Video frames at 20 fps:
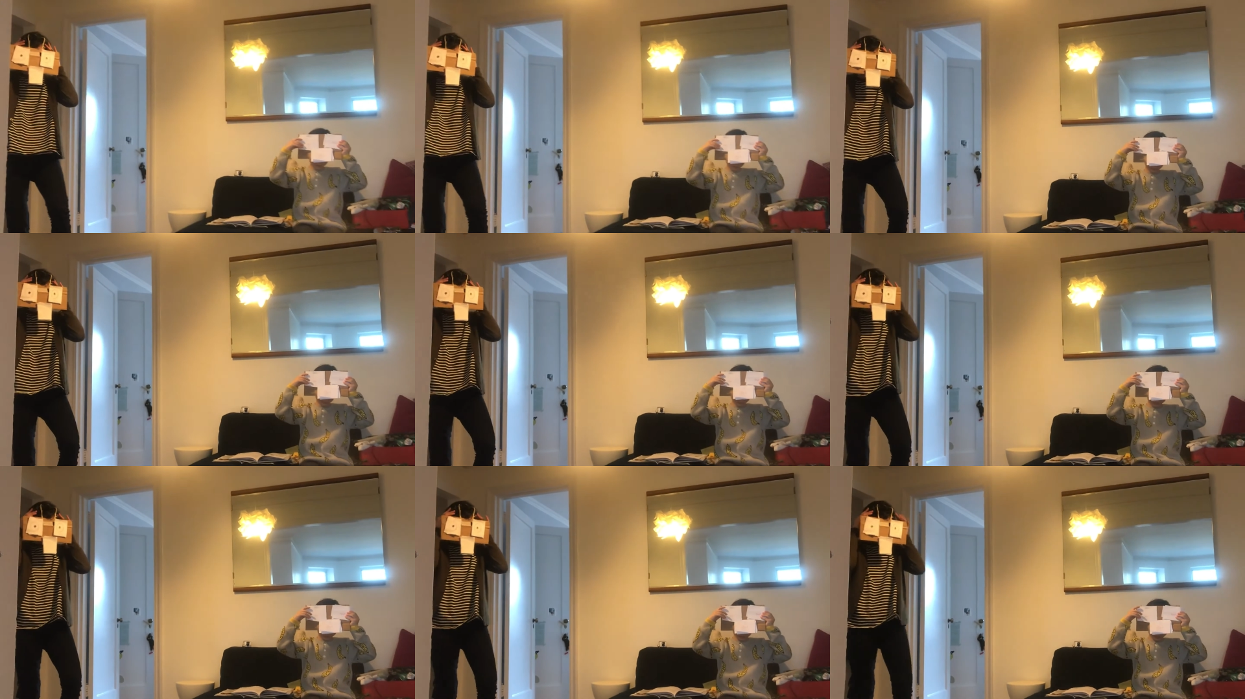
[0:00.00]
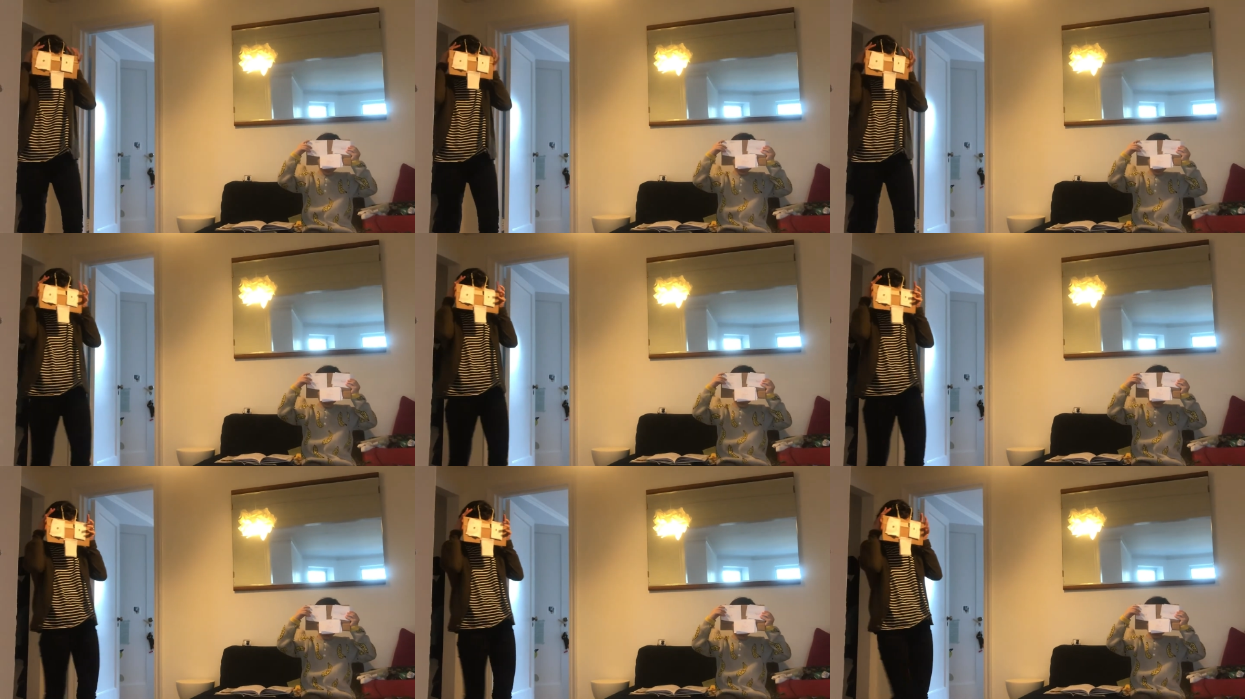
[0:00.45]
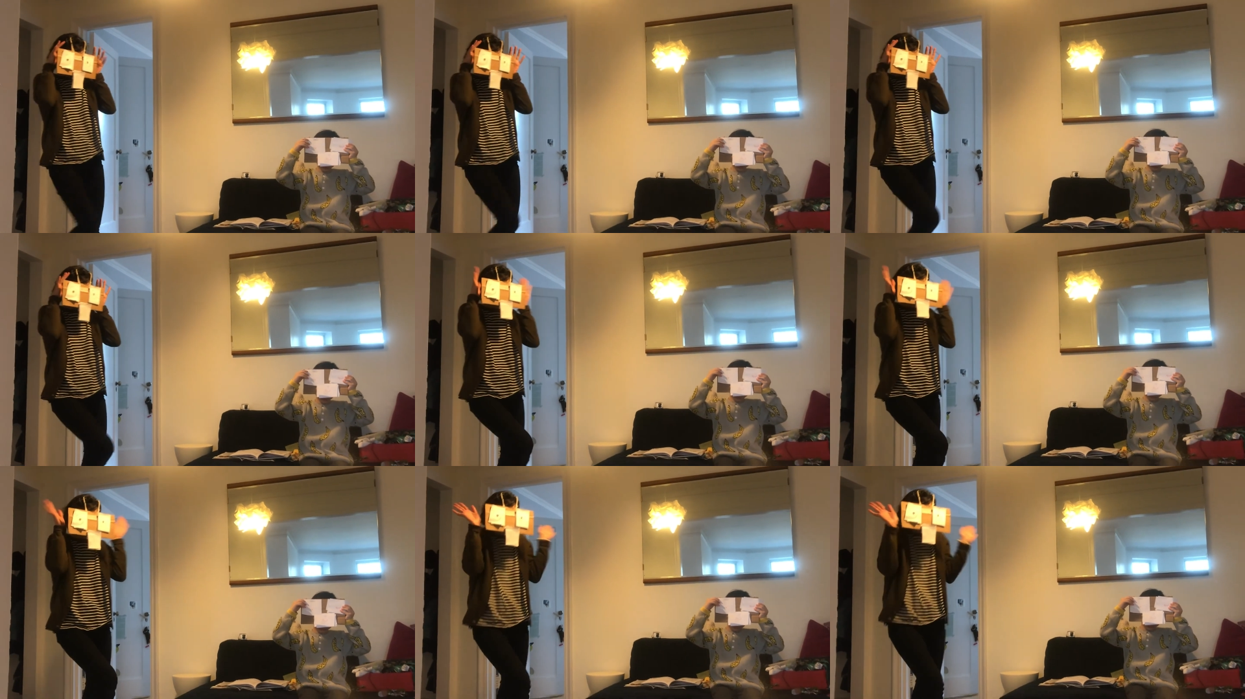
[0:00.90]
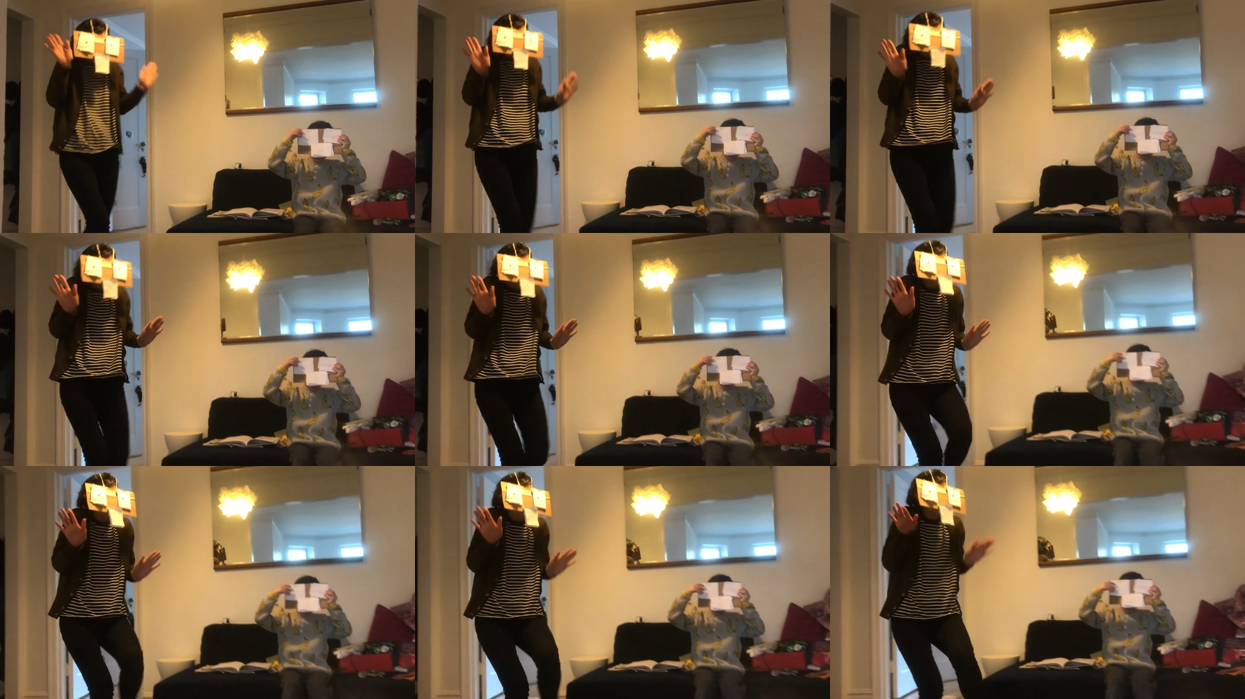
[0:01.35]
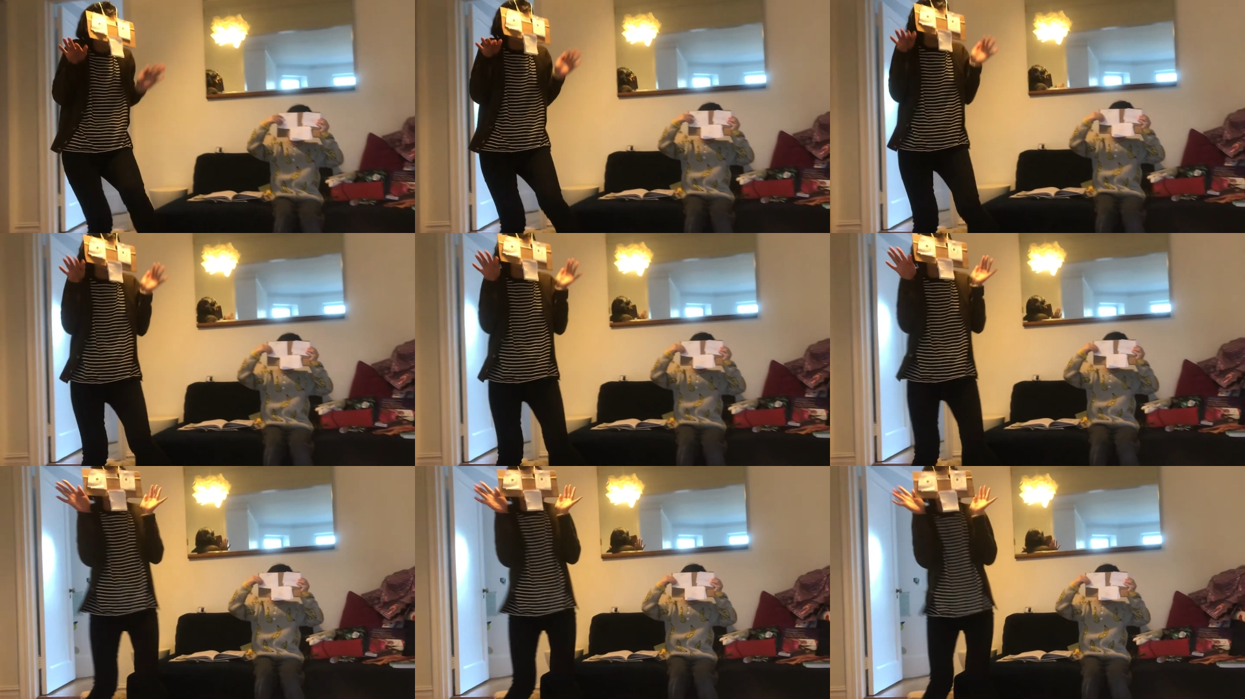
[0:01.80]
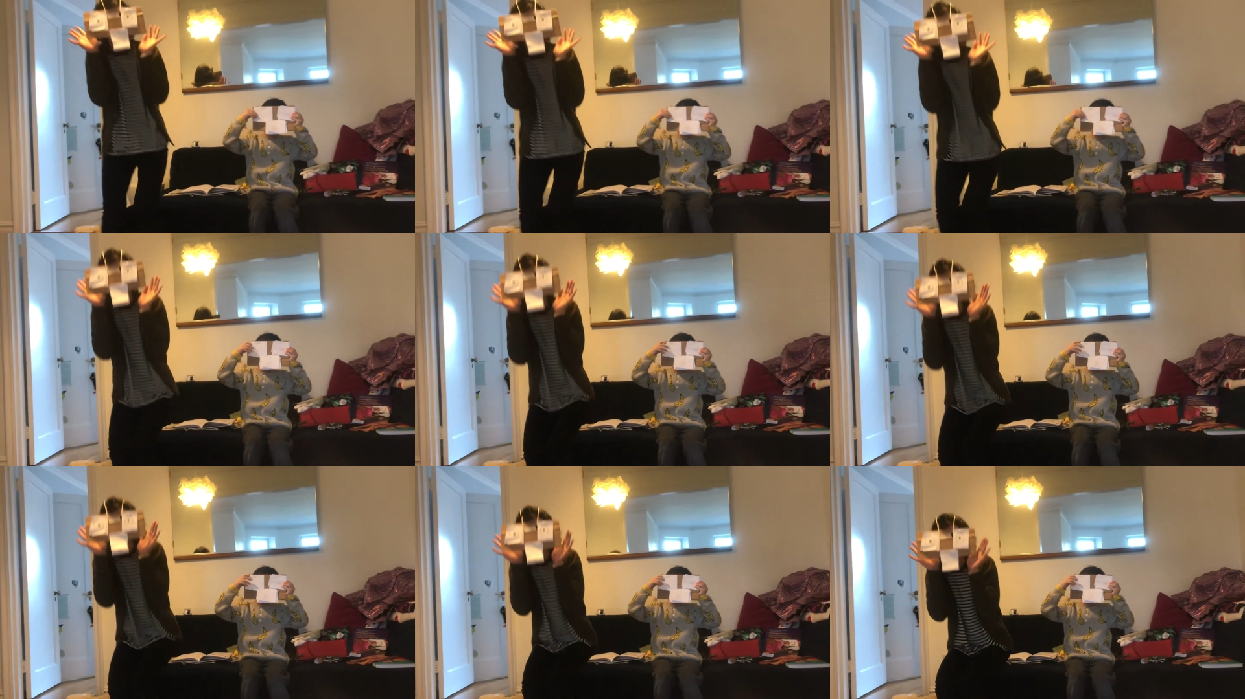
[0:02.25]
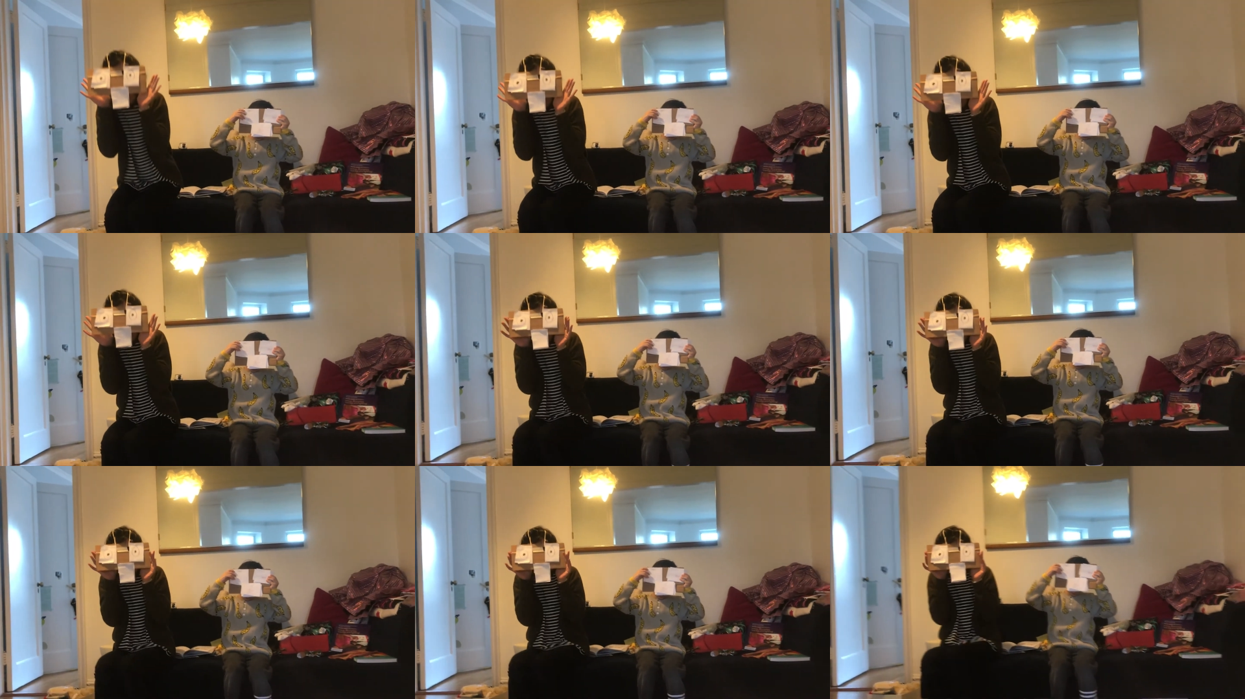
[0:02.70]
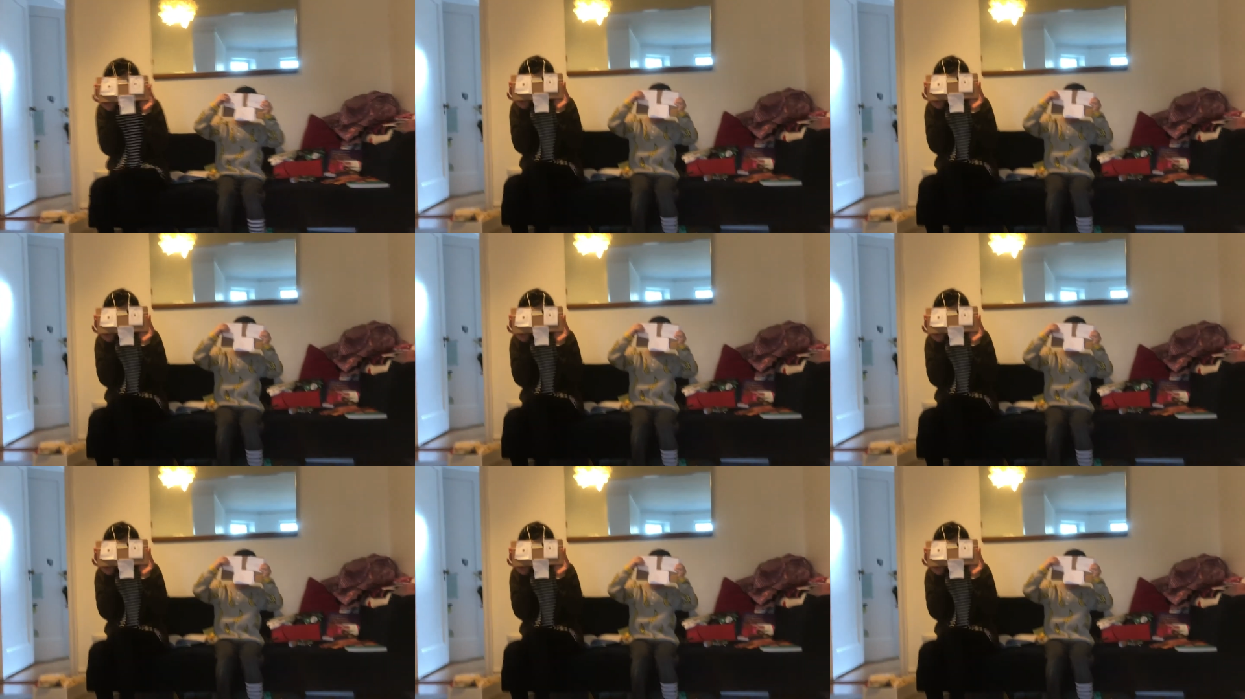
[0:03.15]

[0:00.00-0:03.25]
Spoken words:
[unreadable: no face in view]